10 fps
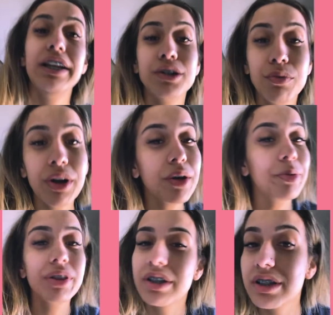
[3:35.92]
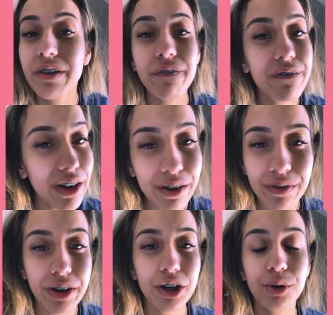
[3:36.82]
just wanted to put this in very,
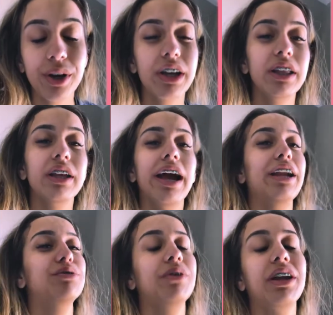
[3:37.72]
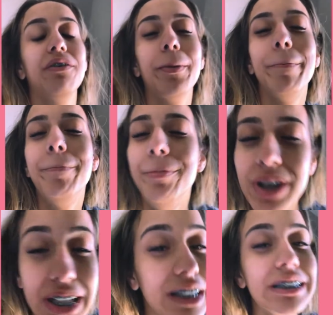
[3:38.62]
very quickly. I just want to give a
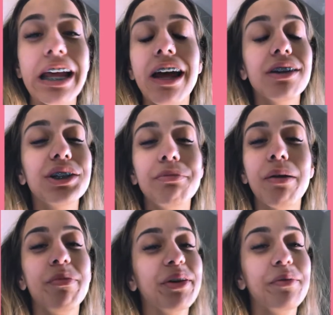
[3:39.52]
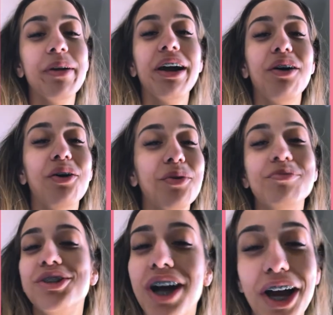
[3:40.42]
big shout out to my brother back
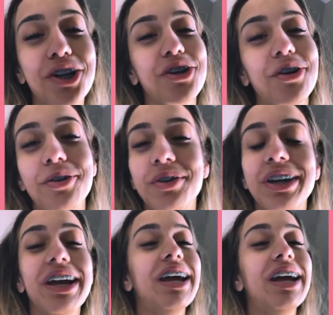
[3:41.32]
home, Chacho.